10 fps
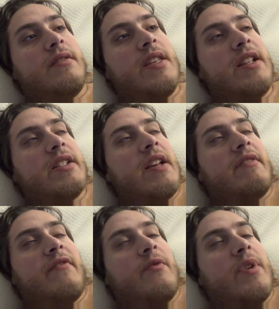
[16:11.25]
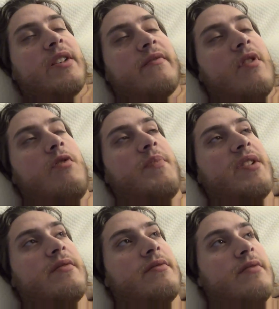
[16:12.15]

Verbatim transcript: They just have different ways of coping.